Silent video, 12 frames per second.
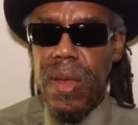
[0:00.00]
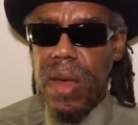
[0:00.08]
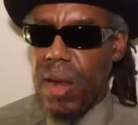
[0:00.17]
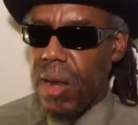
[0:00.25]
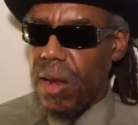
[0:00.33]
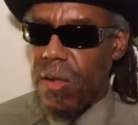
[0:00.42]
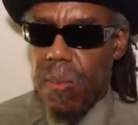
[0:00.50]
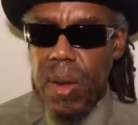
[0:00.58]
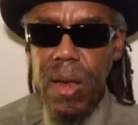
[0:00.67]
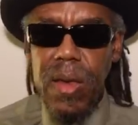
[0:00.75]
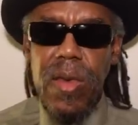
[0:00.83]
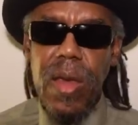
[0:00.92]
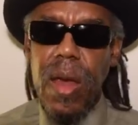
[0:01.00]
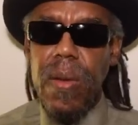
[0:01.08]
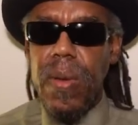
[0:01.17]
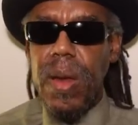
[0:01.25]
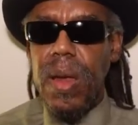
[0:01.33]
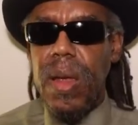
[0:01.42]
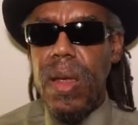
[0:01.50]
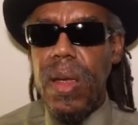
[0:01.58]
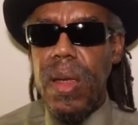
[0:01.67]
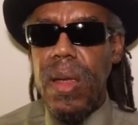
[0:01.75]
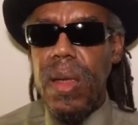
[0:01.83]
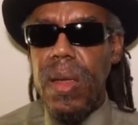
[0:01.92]
Get in this military.
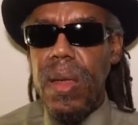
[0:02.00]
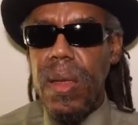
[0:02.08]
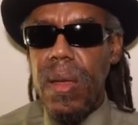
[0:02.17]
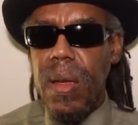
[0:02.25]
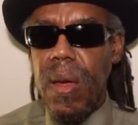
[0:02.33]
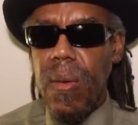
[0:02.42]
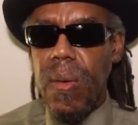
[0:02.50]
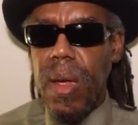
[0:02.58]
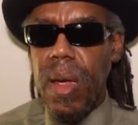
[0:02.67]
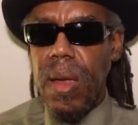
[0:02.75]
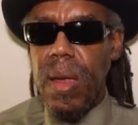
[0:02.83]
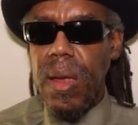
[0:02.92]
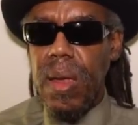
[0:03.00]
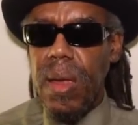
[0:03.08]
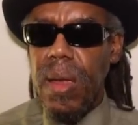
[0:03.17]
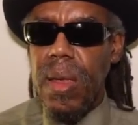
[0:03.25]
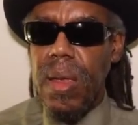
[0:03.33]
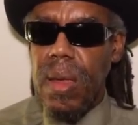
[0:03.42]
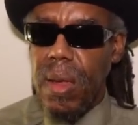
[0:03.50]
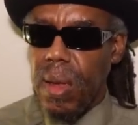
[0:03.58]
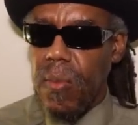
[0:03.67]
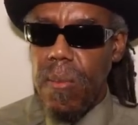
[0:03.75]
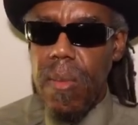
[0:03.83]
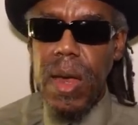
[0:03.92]
Okay?
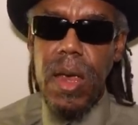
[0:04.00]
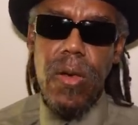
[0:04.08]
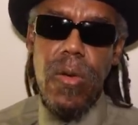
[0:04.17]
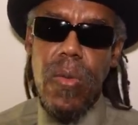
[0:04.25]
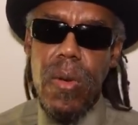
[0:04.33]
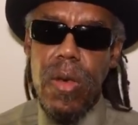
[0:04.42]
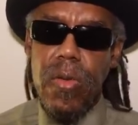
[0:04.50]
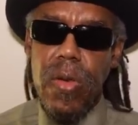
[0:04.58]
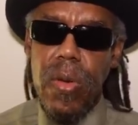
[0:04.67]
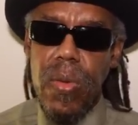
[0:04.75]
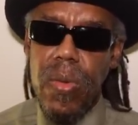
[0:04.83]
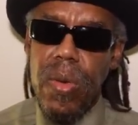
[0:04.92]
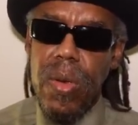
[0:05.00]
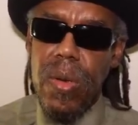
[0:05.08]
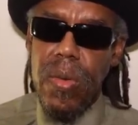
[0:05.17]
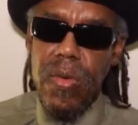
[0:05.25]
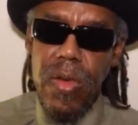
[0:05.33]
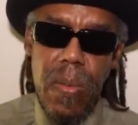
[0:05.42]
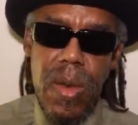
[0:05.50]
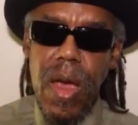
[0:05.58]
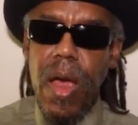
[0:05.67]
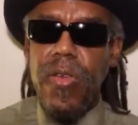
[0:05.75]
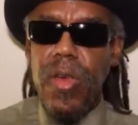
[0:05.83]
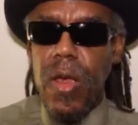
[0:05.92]
We make it do what it's do. Some of
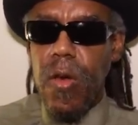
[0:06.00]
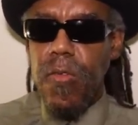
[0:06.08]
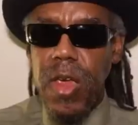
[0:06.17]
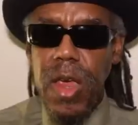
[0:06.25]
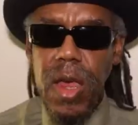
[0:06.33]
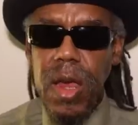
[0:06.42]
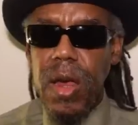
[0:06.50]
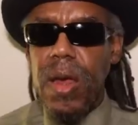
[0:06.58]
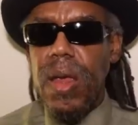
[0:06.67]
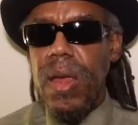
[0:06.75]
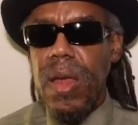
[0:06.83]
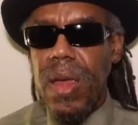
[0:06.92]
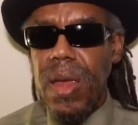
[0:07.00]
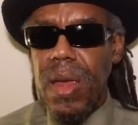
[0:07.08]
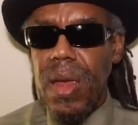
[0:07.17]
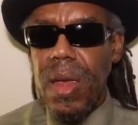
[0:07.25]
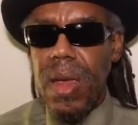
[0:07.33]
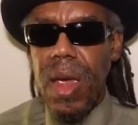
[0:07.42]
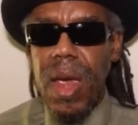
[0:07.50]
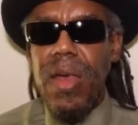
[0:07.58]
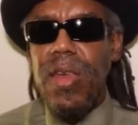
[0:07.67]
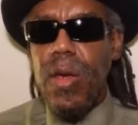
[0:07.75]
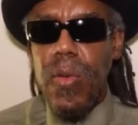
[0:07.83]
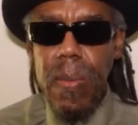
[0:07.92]
y'all stay here
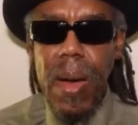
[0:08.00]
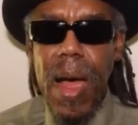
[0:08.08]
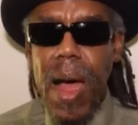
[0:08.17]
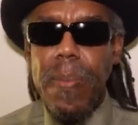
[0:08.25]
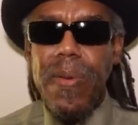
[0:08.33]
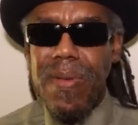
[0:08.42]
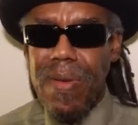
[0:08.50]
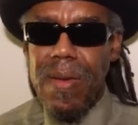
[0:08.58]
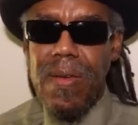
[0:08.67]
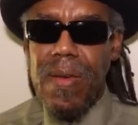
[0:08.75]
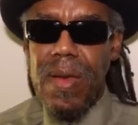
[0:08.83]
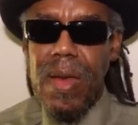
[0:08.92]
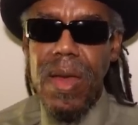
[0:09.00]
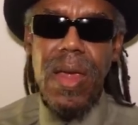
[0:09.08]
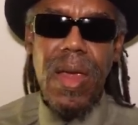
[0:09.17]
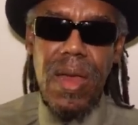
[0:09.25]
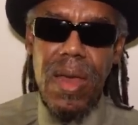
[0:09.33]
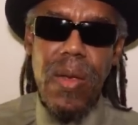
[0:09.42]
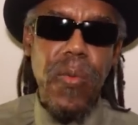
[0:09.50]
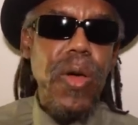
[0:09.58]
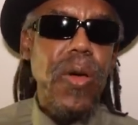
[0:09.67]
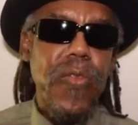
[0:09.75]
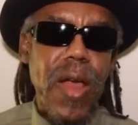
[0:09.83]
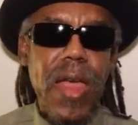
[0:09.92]
and deal with my opposition, and then
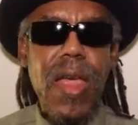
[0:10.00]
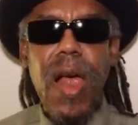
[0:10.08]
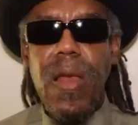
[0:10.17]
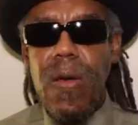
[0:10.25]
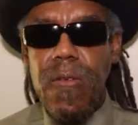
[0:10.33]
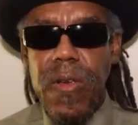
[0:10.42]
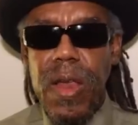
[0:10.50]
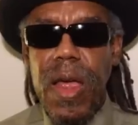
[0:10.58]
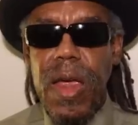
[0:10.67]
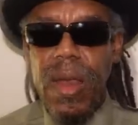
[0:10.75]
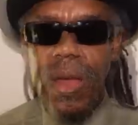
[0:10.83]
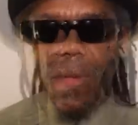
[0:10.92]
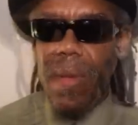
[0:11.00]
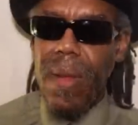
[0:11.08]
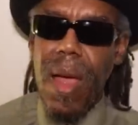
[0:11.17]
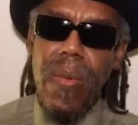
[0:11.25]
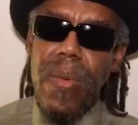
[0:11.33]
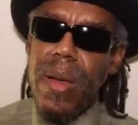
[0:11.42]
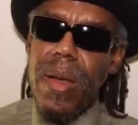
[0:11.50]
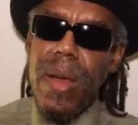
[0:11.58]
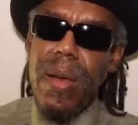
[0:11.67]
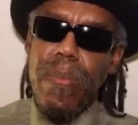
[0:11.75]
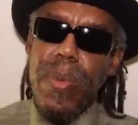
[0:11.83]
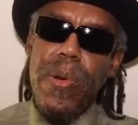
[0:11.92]
we'll fly y'all over later. I don't want to hear
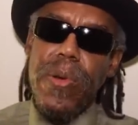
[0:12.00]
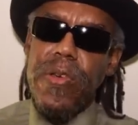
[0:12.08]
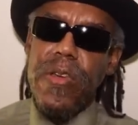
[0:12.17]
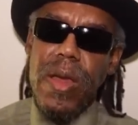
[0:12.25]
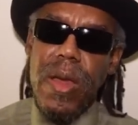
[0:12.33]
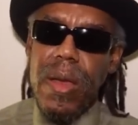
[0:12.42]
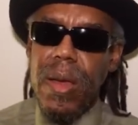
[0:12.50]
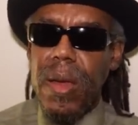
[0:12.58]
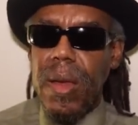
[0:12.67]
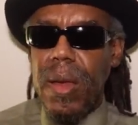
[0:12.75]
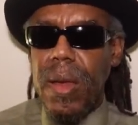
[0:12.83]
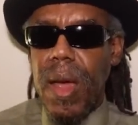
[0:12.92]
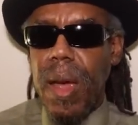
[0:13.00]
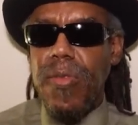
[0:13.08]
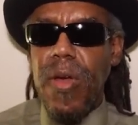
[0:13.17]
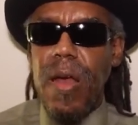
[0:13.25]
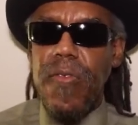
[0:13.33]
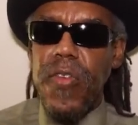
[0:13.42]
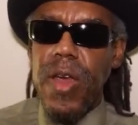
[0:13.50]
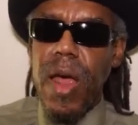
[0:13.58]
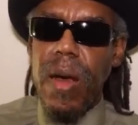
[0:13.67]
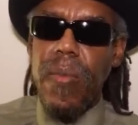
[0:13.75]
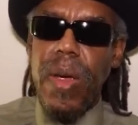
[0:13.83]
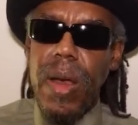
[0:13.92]
that bullshit. I'm trying to figure
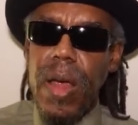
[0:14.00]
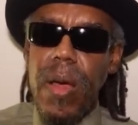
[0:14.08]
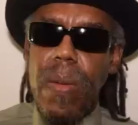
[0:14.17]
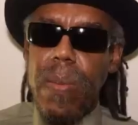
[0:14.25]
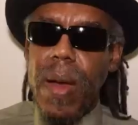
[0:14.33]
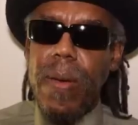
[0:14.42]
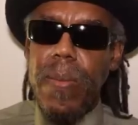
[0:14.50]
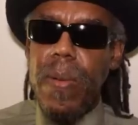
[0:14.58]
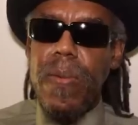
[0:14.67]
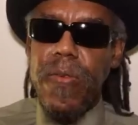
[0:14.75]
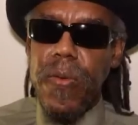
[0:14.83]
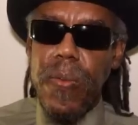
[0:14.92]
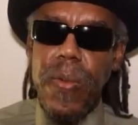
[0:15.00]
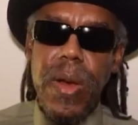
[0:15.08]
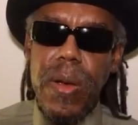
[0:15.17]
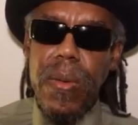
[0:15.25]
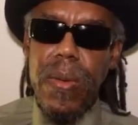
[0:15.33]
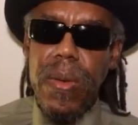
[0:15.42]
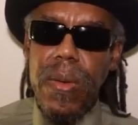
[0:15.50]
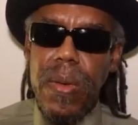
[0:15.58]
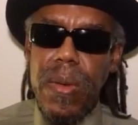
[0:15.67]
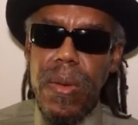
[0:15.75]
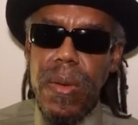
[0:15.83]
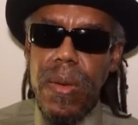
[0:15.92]
out a way to help black people for real
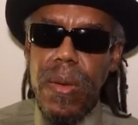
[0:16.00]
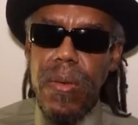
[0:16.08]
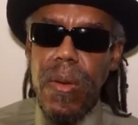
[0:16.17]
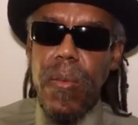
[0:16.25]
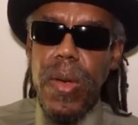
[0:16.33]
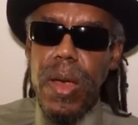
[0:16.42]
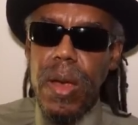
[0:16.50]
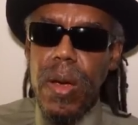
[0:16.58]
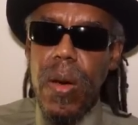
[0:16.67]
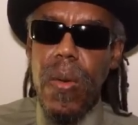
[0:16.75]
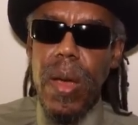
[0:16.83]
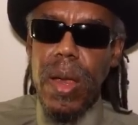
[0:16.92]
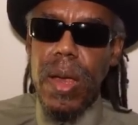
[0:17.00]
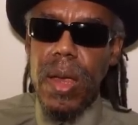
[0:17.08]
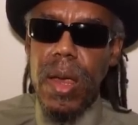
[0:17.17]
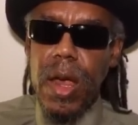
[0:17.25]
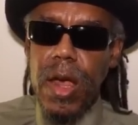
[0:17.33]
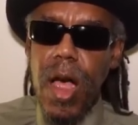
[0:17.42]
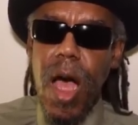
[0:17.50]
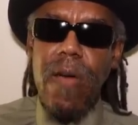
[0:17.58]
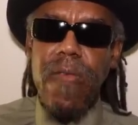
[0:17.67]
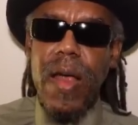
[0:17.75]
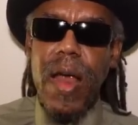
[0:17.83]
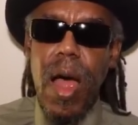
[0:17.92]
so we can go and, and
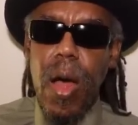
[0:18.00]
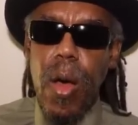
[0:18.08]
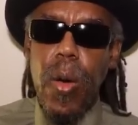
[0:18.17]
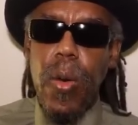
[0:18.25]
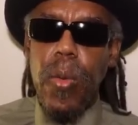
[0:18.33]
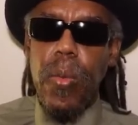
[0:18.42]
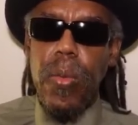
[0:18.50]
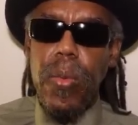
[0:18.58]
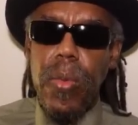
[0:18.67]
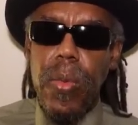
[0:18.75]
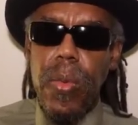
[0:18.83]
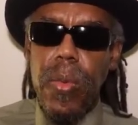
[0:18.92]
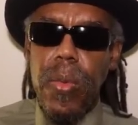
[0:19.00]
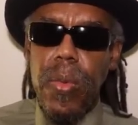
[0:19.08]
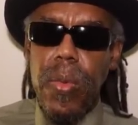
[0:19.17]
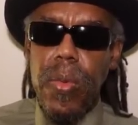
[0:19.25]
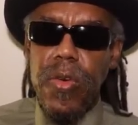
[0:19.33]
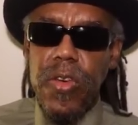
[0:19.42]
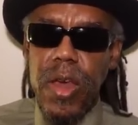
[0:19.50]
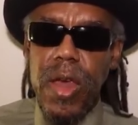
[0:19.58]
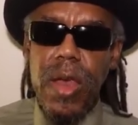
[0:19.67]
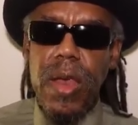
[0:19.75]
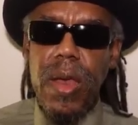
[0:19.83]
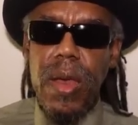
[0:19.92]
carve out our own
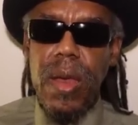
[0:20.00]
shit.